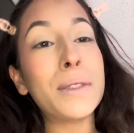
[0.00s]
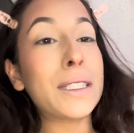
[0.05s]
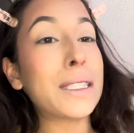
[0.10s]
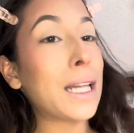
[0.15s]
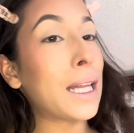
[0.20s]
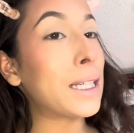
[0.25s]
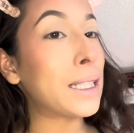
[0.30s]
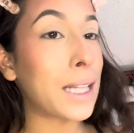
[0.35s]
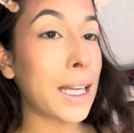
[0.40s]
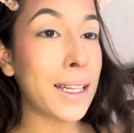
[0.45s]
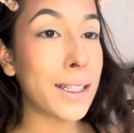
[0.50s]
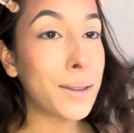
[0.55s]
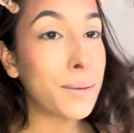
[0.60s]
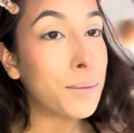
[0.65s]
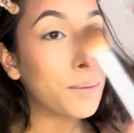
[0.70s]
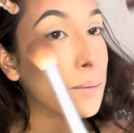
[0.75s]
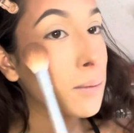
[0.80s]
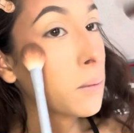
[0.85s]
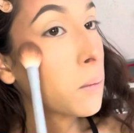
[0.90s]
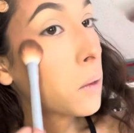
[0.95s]
like that.
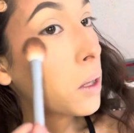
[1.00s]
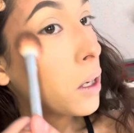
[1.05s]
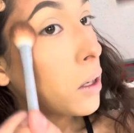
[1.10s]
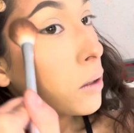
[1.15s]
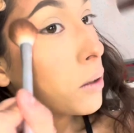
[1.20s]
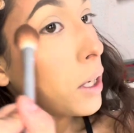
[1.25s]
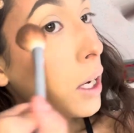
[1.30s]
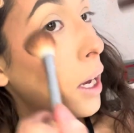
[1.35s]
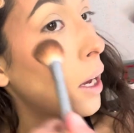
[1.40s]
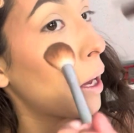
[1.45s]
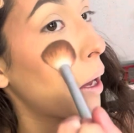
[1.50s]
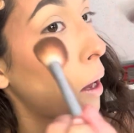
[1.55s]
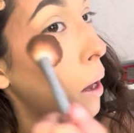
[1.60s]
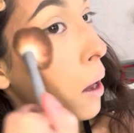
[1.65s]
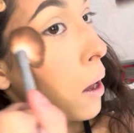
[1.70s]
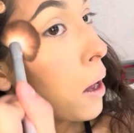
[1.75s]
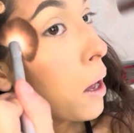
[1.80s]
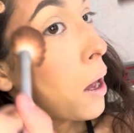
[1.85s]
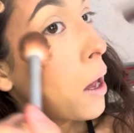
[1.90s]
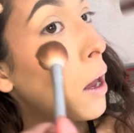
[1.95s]
No.
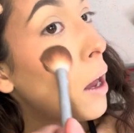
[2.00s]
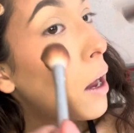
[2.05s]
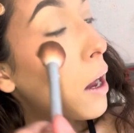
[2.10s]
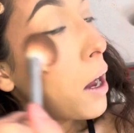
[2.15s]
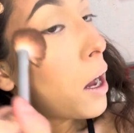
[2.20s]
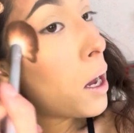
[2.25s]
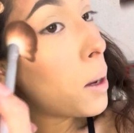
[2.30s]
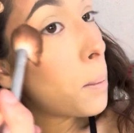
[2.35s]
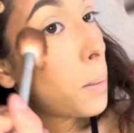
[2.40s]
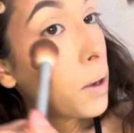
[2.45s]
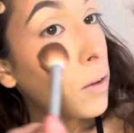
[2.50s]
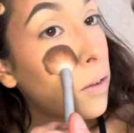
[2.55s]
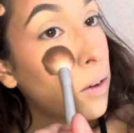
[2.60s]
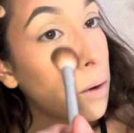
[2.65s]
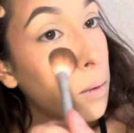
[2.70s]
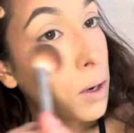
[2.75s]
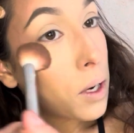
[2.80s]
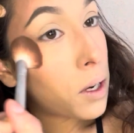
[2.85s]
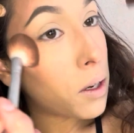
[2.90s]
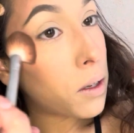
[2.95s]
But for
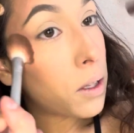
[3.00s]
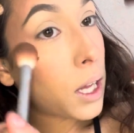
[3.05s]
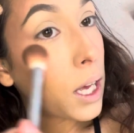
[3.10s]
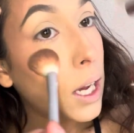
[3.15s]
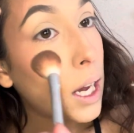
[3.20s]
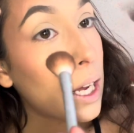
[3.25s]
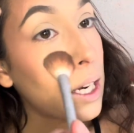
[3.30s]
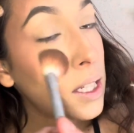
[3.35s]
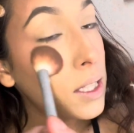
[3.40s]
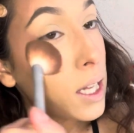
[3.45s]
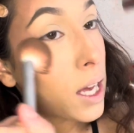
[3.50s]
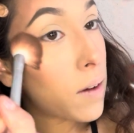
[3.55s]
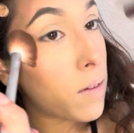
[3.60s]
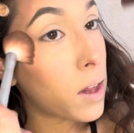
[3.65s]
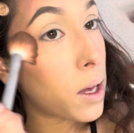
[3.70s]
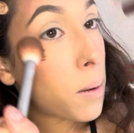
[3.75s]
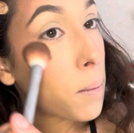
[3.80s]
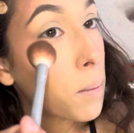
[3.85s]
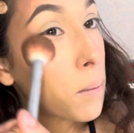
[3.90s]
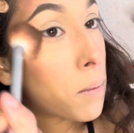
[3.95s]
real, like, I just have
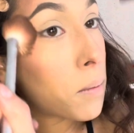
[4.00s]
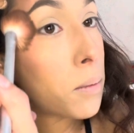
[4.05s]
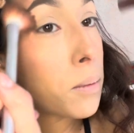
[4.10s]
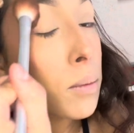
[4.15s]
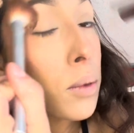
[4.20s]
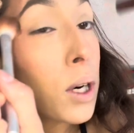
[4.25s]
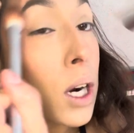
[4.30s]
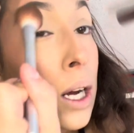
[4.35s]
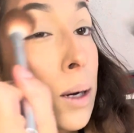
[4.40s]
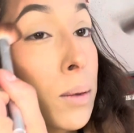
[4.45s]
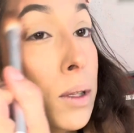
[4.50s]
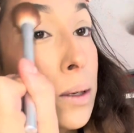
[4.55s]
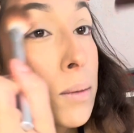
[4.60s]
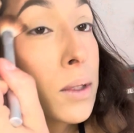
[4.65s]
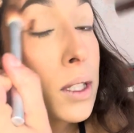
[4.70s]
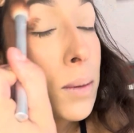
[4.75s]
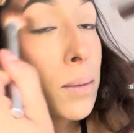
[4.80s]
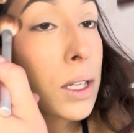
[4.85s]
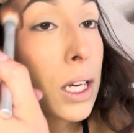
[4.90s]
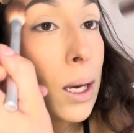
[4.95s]
that problem
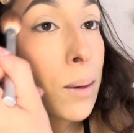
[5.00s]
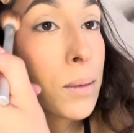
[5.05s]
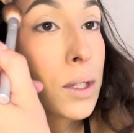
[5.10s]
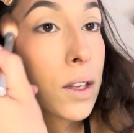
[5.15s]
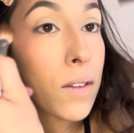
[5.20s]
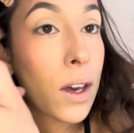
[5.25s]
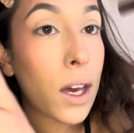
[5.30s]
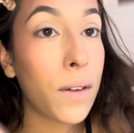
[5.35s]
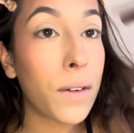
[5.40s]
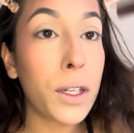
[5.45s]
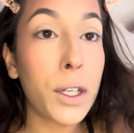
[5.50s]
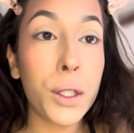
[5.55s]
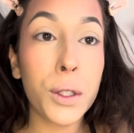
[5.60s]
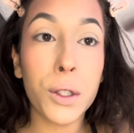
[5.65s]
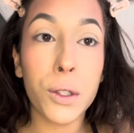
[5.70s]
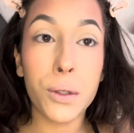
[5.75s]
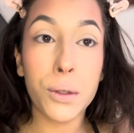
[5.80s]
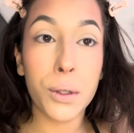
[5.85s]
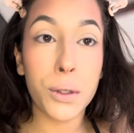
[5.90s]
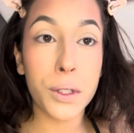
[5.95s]
sometimes of having a
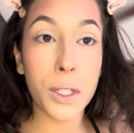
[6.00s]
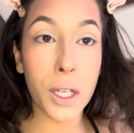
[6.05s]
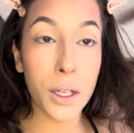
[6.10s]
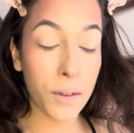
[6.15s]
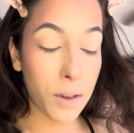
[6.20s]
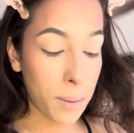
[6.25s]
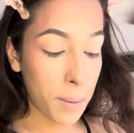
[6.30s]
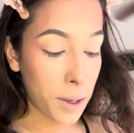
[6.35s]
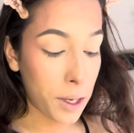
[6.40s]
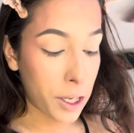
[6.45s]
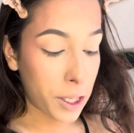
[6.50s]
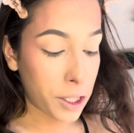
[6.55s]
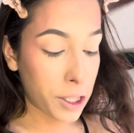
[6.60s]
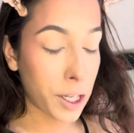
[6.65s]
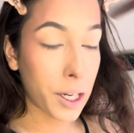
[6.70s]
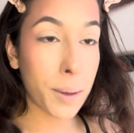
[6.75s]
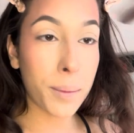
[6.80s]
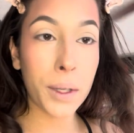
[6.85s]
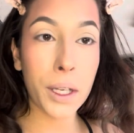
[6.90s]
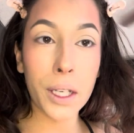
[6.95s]
low self-image,
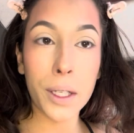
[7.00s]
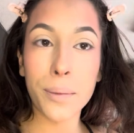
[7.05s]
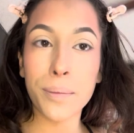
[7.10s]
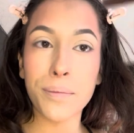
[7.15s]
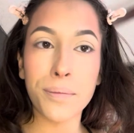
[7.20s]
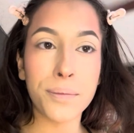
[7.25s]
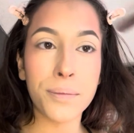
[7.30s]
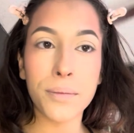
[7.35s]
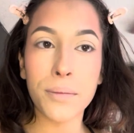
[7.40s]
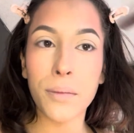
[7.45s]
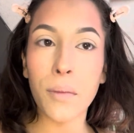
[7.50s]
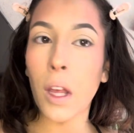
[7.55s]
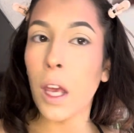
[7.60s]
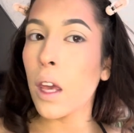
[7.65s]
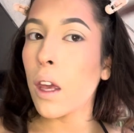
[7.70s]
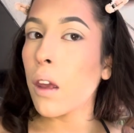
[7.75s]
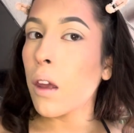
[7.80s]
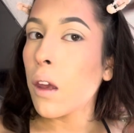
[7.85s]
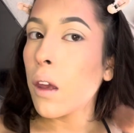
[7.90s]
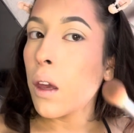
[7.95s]
and I'm like,
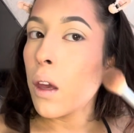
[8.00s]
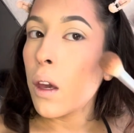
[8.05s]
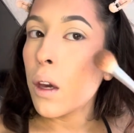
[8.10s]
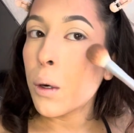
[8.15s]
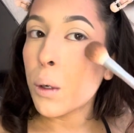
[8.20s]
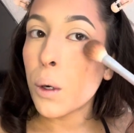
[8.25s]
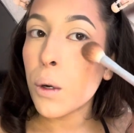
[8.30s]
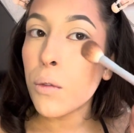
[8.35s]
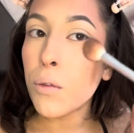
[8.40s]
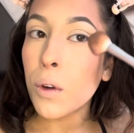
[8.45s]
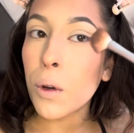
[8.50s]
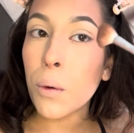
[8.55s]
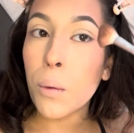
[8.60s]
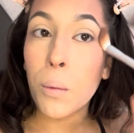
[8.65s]
girl, for